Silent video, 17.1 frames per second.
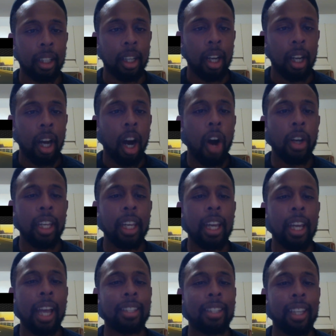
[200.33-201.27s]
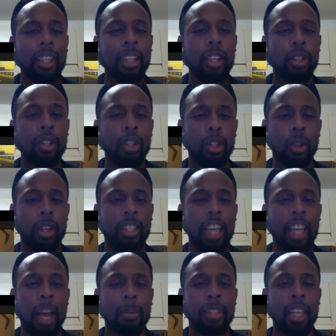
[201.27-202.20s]
Oh yeah, I seen this was on
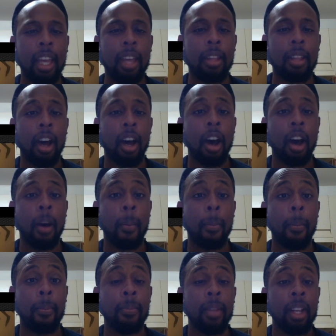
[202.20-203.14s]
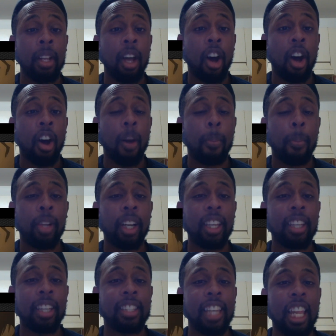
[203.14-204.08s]
top 10
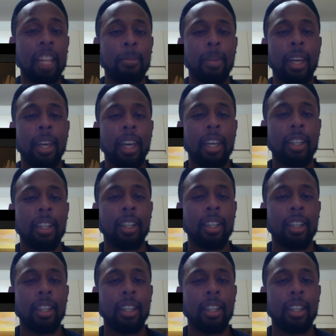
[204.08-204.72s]
bloodiest anime.